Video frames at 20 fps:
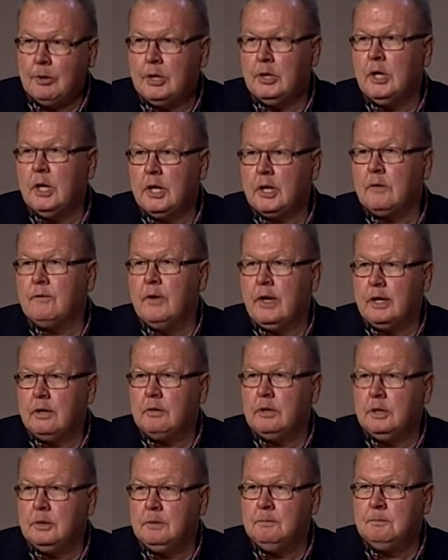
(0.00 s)
a young
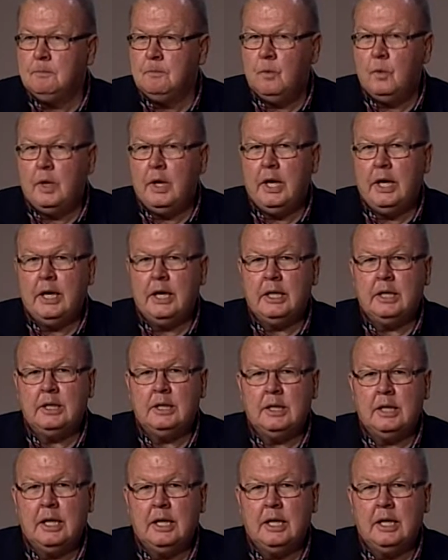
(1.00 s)
veteran and,